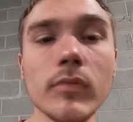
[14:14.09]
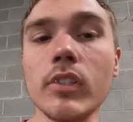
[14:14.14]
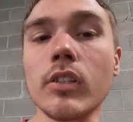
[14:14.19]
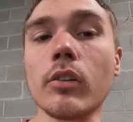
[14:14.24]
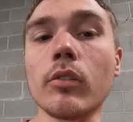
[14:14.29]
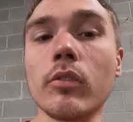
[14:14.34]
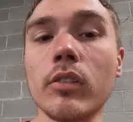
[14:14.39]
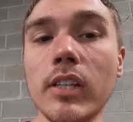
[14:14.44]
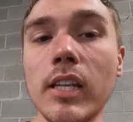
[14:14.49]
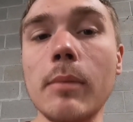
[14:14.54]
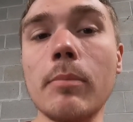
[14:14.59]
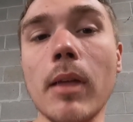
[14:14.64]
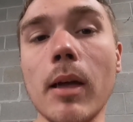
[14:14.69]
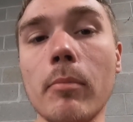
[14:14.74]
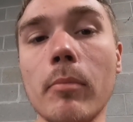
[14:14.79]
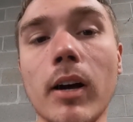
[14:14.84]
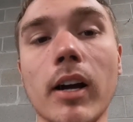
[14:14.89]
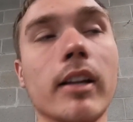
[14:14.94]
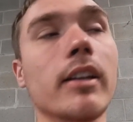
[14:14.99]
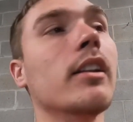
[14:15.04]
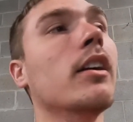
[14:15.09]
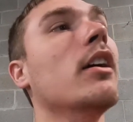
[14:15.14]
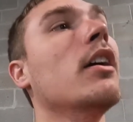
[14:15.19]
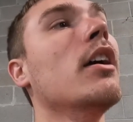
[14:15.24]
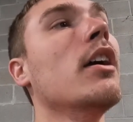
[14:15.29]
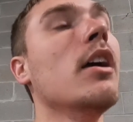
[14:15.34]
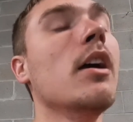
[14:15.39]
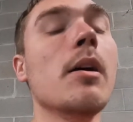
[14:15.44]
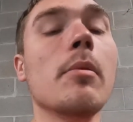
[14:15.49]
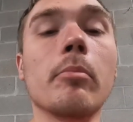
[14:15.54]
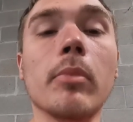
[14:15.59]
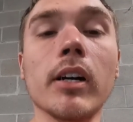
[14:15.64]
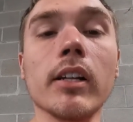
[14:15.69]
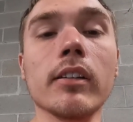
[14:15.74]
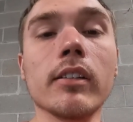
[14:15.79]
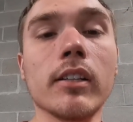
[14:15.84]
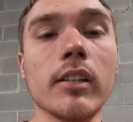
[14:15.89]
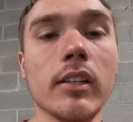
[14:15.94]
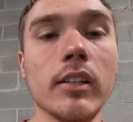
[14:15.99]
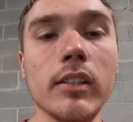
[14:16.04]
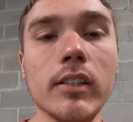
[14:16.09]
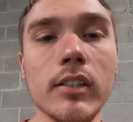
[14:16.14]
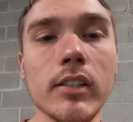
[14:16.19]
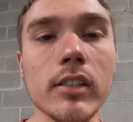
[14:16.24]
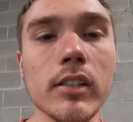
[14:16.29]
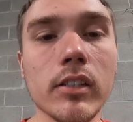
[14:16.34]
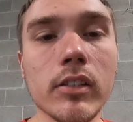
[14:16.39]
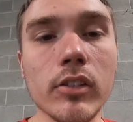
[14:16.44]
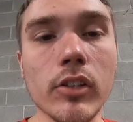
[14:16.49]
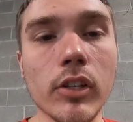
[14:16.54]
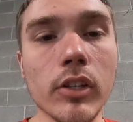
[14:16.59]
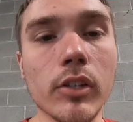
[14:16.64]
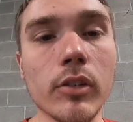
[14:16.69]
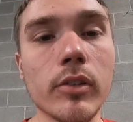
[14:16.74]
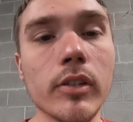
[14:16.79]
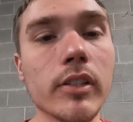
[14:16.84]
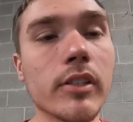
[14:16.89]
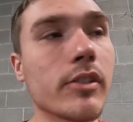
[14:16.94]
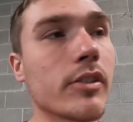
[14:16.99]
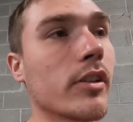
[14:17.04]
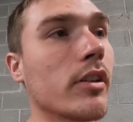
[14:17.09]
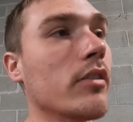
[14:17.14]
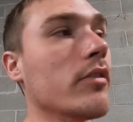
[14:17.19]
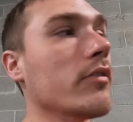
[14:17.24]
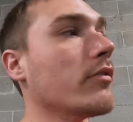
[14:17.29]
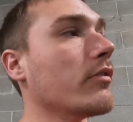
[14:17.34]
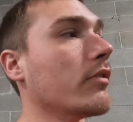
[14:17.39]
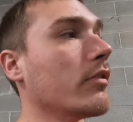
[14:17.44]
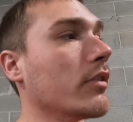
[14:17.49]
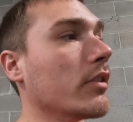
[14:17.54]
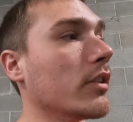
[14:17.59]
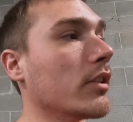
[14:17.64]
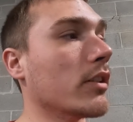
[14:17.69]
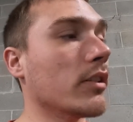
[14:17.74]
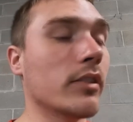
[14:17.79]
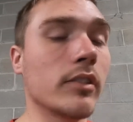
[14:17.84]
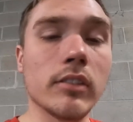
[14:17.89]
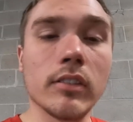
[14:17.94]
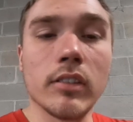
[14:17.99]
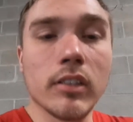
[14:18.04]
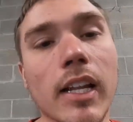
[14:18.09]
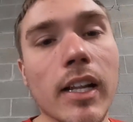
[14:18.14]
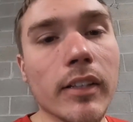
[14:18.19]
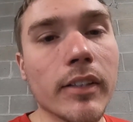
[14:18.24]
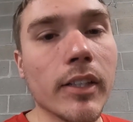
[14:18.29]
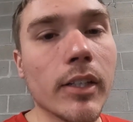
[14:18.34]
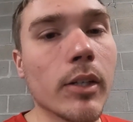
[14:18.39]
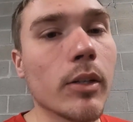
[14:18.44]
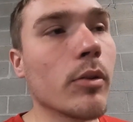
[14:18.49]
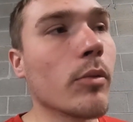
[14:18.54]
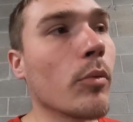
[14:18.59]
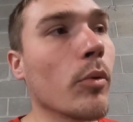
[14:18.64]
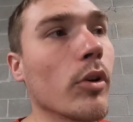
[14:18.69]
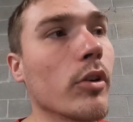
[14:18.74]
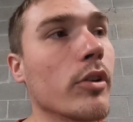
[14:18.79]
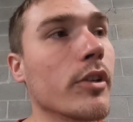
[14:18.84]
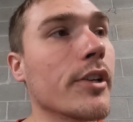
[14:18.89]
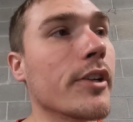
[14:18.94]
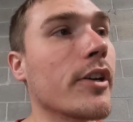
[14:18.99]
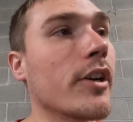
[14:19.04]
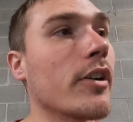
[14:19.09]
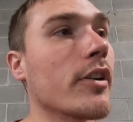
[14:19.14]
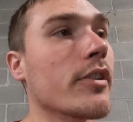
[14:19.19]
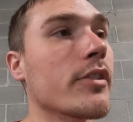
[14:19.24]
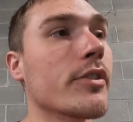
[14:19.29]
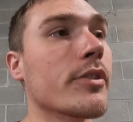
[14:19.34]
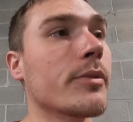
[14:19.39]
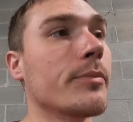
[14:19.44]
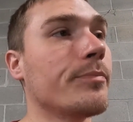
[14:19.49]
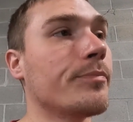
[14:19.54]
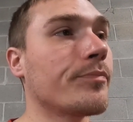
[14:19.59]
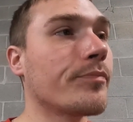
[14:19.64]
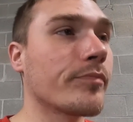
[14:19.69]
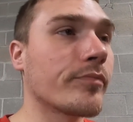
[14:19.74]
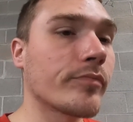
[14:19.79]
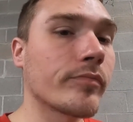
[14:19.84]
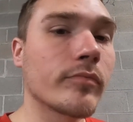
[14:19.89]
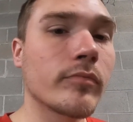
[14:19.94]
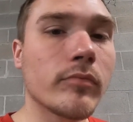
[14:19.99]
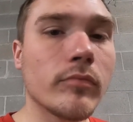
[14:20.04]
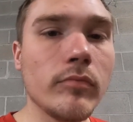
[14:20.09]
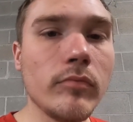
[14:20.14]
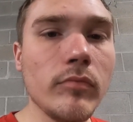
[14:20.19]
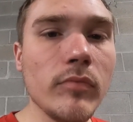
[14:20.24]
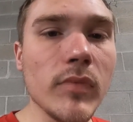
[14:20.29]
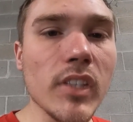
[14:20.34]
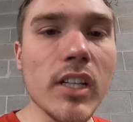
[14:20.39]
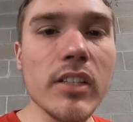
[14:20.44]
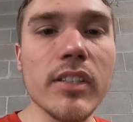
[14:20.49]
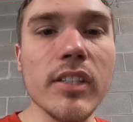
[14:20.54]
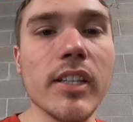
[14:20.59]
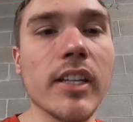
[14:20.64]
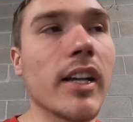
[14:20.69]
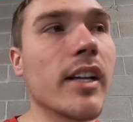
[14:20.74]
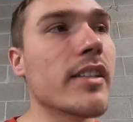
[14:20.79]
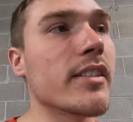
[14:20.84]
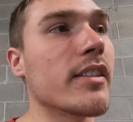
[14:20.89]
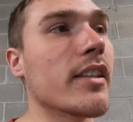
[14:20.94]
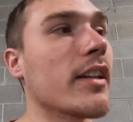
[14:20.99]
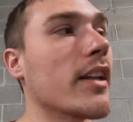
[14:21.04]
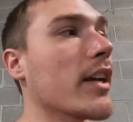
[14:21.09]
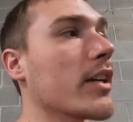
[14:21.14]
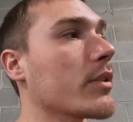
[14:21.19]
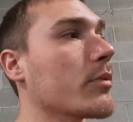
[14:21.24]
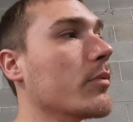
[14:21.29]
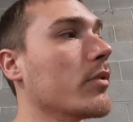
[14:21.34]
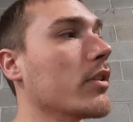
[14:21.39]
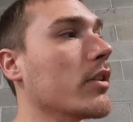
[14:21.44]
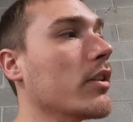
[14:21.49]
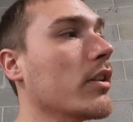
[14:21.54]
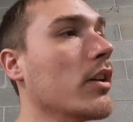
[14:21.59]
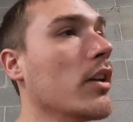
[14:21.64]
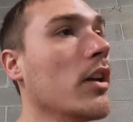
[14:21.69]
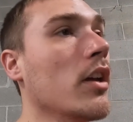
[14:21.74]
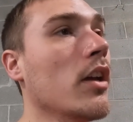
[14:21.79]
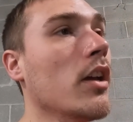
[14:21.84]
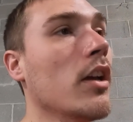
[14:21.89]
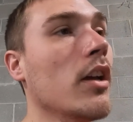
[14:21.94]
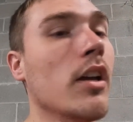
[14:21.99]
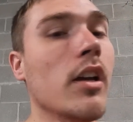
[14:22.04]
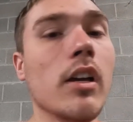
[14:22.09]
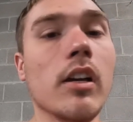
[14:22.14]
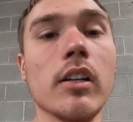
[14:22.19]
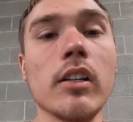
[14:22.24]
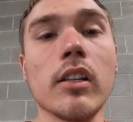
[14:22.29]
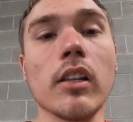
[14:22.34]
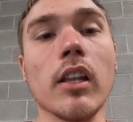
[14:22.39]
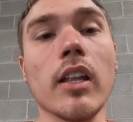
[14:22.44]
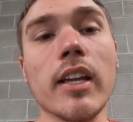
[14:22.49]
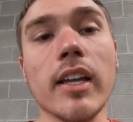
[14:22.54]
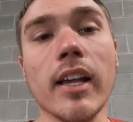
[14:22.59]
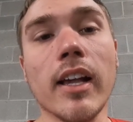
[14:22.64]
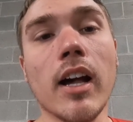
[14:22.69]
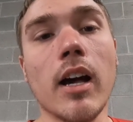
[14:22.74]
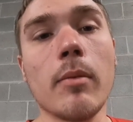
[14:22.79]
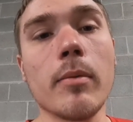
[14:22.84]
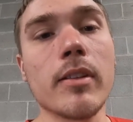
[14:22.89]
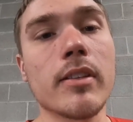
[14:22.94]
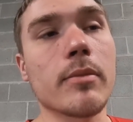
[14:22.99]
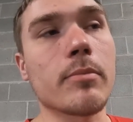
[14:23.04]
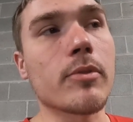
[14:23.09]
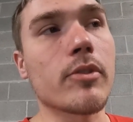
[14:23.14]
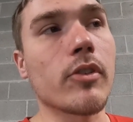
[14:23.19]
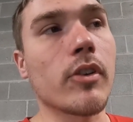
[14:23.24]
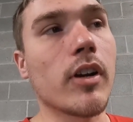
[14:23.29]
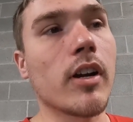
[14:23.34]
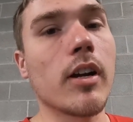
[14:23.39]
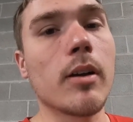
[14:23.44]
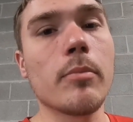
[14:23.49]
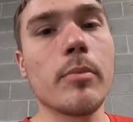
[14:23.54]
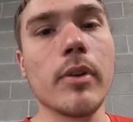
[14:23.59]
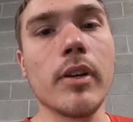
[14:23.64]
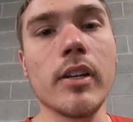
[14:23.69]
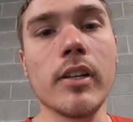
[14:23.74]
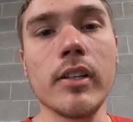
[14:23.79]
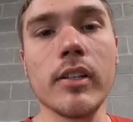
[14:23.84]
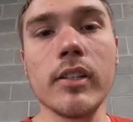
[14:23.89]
So keep that in mind. But you can do it yourself. Get out there, work on your cars. See you guys in the next one. Like, comment, subscribe.